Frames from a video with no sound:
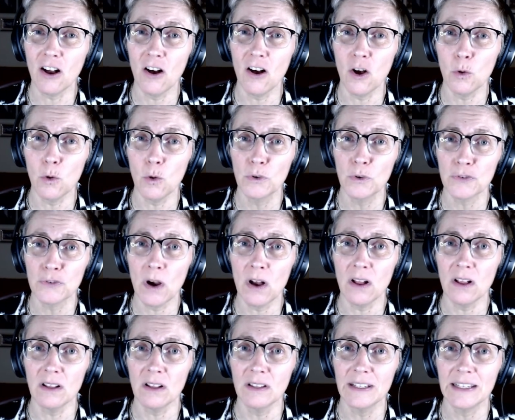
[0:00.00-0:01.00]

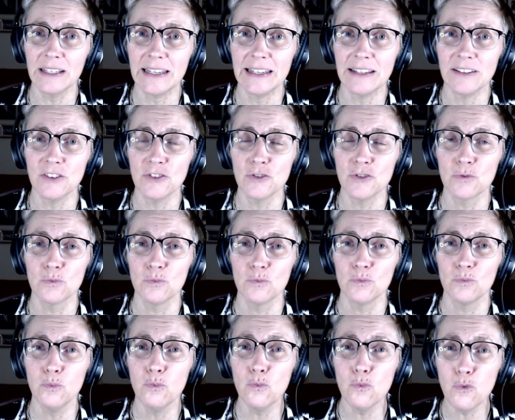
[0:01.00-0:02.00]
withdrawal is
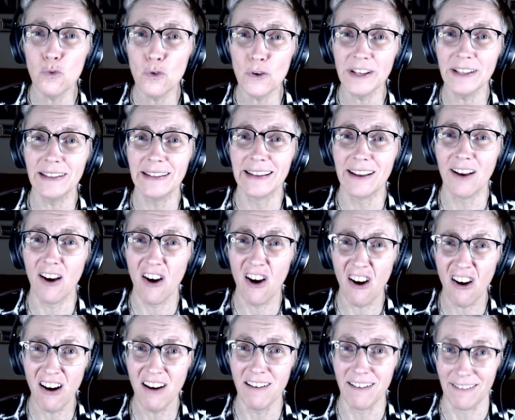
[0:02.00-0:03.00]
really
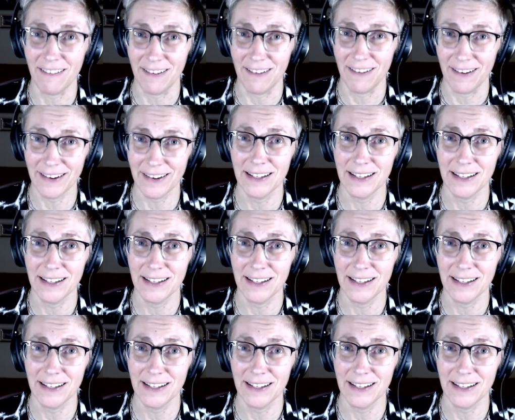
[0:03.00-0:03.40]
hard.